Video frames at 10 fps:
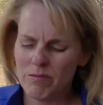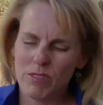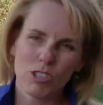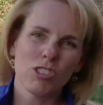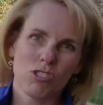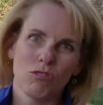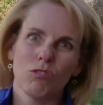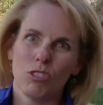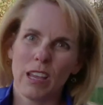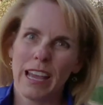They're just,
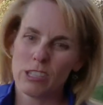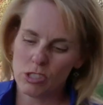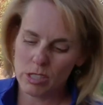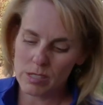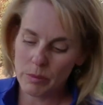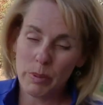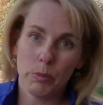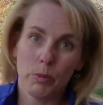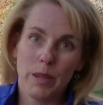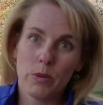actually, some
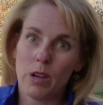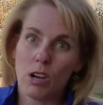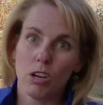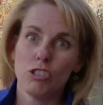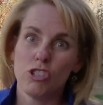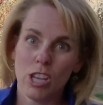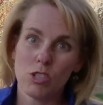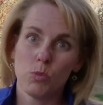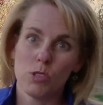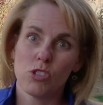people make rock art
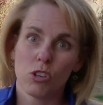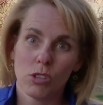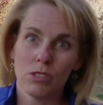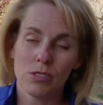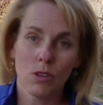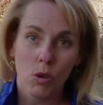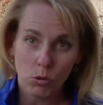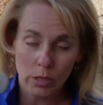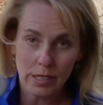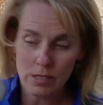just with circles
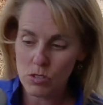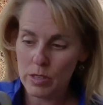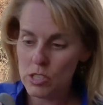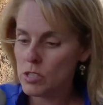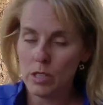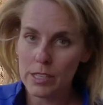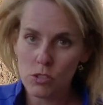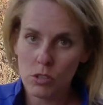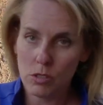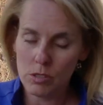only. So they just collect
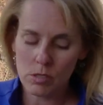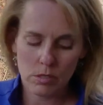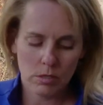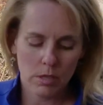circles.